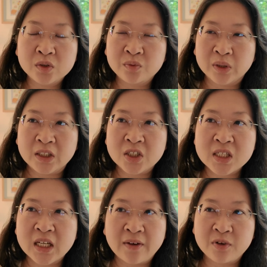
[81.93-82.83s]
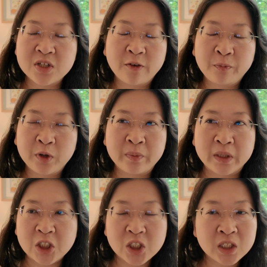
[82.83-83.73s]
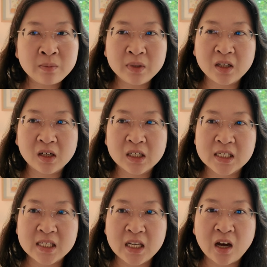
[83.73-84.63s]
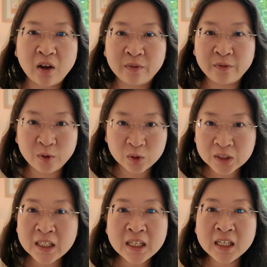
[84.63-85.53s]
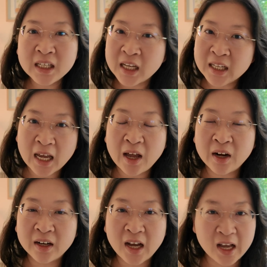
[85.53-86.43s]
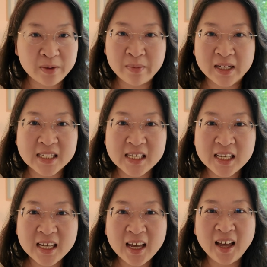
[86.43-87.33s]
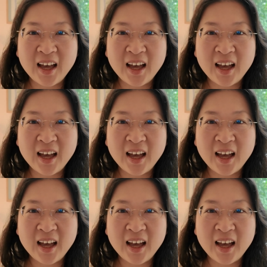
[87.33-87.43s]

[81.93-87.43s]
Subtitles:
really just to give yourself permission, because the unfolding can get kind of messy.